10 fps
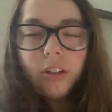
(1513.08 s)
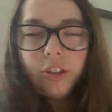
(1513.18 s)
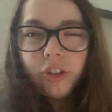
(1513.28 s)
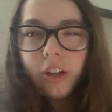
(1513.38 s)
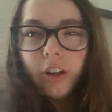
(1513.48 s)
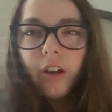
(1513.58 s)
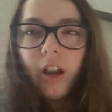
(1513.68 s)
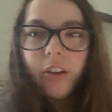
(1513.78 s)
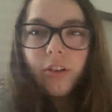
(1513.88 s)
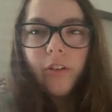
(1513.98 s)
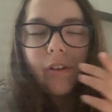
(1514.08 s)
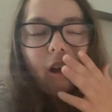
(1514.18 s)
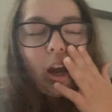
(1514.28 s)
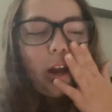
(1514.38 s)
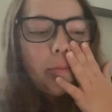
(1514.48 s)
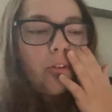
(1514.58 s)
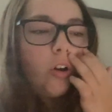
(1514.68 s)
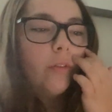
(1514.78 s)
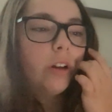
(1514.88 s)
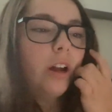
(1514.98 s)
Just hungry, not starving. I'm
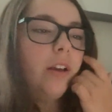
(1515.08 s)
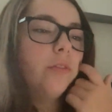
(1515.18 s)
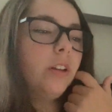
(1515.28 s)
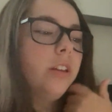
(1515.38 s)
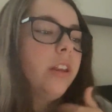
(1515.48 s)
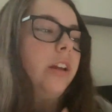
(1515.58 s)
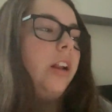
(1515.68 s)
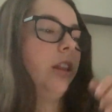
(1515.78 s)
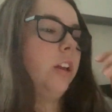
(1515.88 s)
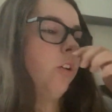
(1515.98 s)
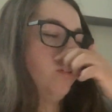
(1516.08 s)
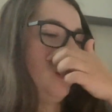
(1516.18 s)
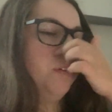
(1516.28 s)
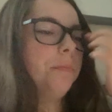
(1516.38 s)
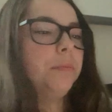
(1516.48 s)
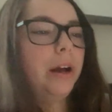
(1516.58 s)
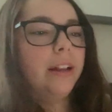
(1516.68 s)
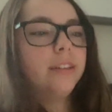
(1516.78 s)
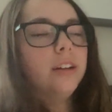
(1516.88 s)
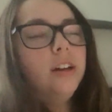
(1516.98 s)
starving. I haven't eaten like anything all day.
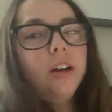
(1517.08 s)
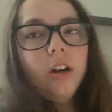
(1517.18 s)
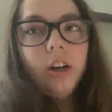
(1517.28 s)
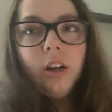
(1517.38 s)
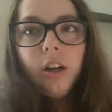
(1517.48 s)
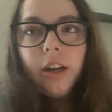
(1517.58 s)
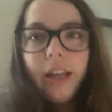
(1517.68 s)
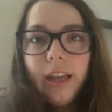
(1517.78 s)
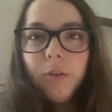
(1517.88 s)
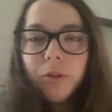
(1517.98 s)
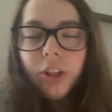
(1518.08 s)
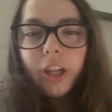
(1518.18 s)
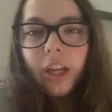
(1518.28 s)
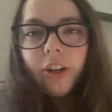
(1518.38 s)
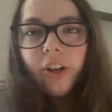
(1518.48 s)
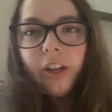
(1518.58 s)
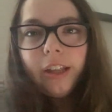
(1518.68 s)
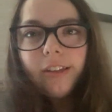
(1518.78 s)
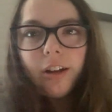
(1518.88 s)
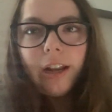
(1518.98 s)
But we're looking good.
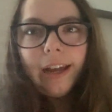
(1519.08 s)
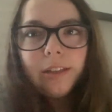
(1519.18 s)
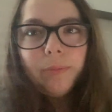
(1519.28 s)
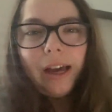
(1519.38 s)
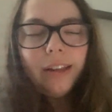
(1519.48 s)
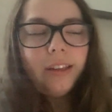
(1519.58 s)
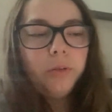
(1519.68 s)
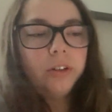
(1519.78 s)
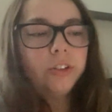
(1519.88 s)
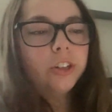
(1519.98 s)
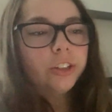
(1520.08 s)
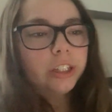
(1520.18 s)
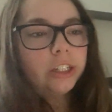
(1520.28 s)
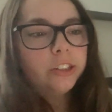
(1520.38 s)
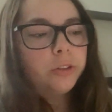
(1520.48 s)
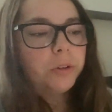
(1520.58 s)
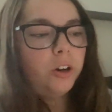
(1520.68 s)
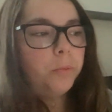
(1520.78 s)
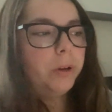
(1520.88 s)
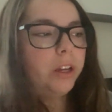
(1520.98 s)
He's not as bad as he was earlier, so we're
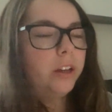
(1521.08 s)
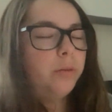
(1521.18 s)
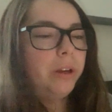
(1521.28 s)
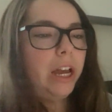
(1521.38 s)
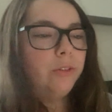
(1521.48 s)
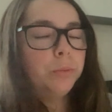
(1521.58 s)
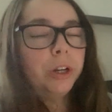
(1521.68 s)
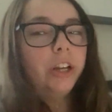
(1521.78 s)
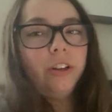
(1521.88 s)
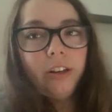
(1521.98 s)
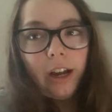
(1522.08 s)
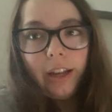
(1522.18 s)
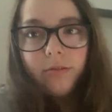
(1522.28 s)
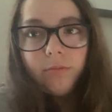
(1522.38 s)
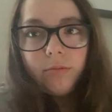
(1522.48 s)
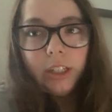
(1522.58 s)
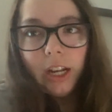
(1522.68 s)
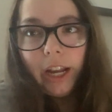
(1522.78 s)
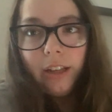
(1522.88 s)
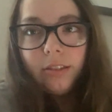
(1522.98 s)
hoping we have a pretty good night
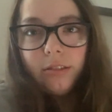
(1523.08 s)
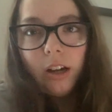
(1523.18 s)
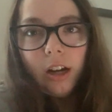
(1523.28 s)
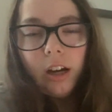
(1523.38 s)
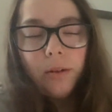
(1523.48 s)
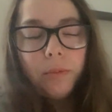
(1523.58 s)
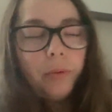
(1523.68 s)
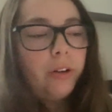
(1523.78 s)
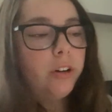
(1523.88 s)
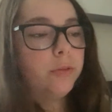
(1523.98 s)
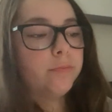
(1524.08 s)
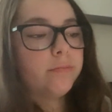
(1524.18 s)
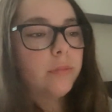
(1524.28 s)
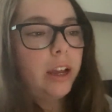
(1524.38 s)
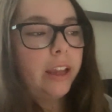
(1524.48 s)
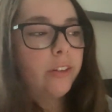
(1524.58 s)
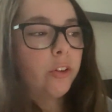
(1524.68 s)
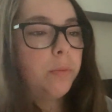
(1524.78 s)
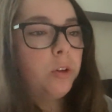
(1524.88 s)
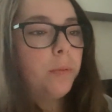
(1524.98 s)
tonight. But we don't know. I guess I'll
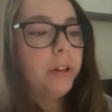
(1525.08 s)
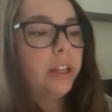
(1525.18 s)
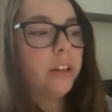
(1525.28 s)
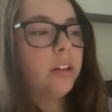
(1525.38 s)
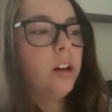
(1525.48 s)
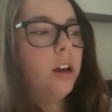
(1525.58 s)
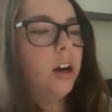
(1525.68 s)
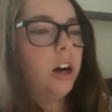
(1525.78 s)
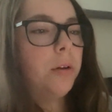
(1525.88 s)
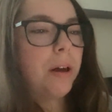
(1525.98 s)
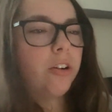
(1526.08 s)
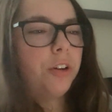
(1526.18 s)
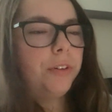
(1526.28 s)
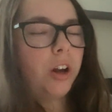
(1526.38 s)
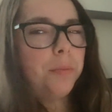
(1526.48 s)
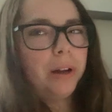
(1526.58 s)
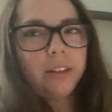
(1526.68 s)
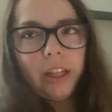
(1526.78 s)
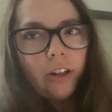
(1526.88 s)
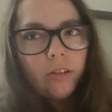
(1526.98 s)
keep you updated. I don't know if I'll come back
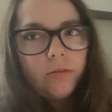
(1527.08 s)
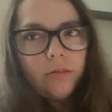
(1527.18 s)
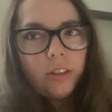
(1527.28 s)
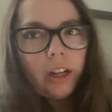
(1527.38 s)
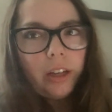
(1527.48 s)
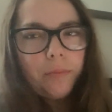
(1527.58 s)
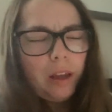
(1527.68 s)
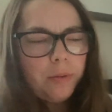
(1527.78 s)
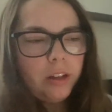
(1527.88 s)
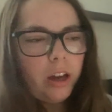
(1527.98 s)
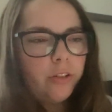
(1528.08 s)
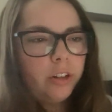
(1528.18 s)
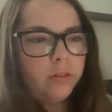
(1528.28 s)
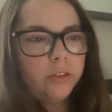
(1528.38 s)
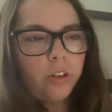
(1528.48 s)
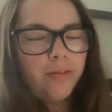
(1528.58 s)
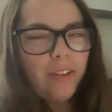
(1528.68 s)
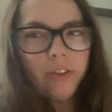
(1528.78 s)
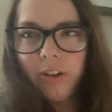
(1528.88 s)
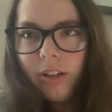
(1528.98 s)
later tonight. Maybe. I don't know. It's only
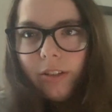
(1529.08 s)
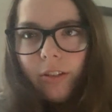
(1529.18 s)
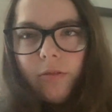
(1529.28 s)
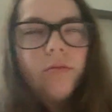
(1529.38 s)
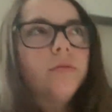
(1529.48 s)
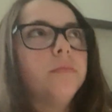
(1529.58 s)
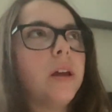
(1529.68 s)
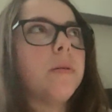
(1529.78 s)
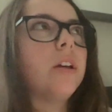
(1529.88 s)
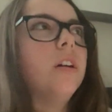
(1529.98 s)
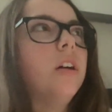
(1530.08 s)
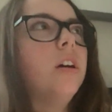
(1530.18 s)
5:30, so maybe.